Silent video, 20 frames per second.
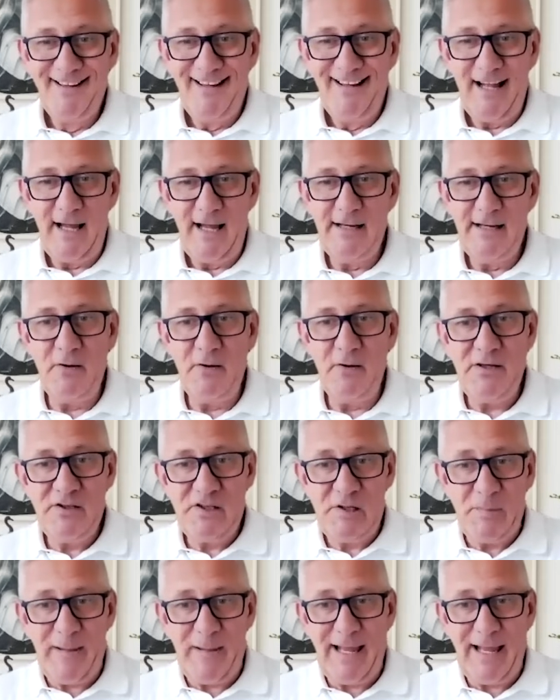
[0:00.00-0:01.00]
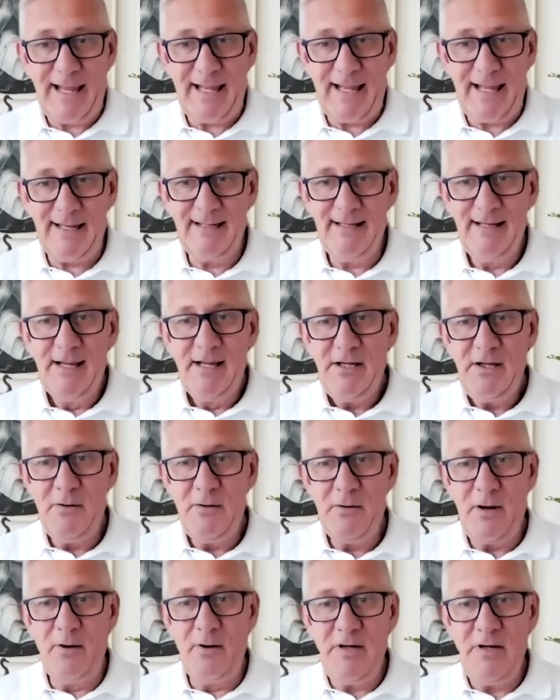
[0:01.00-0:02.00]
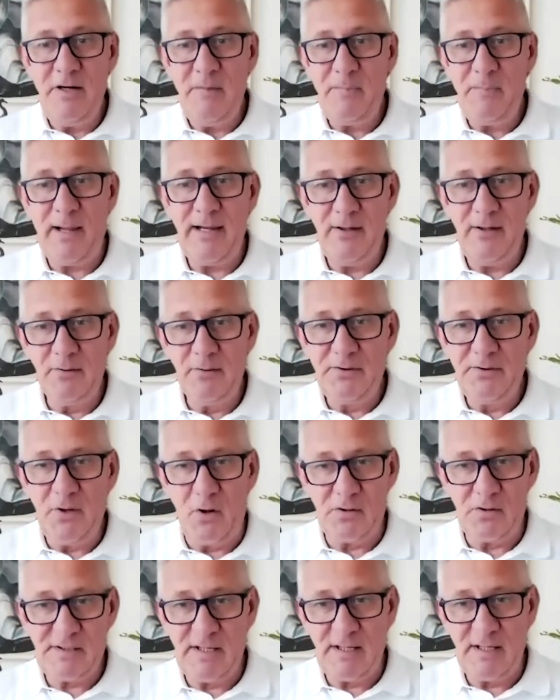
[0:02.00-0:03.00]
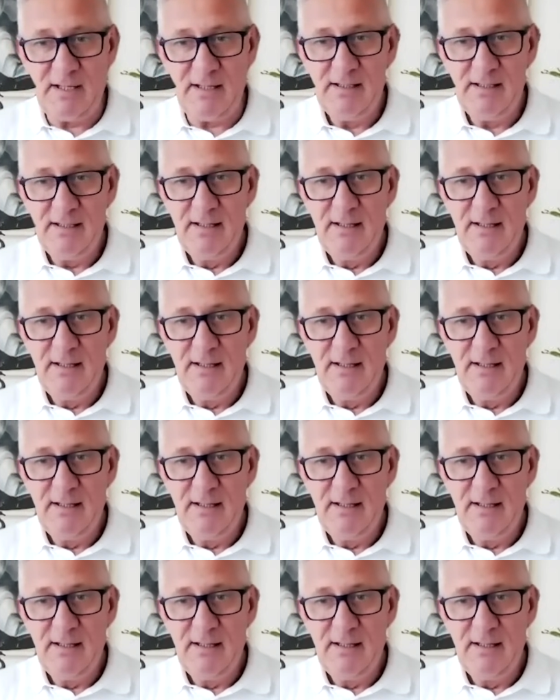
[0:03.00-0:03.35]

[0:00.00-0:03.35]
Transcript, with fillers: I know in Japan, you only pay your doctor